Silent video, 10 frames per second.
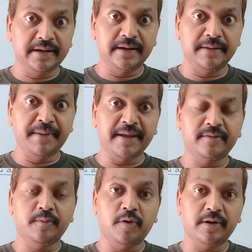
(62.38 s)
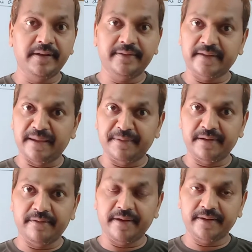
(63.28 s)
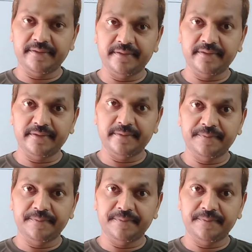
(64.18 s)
makes what is chemical reactions.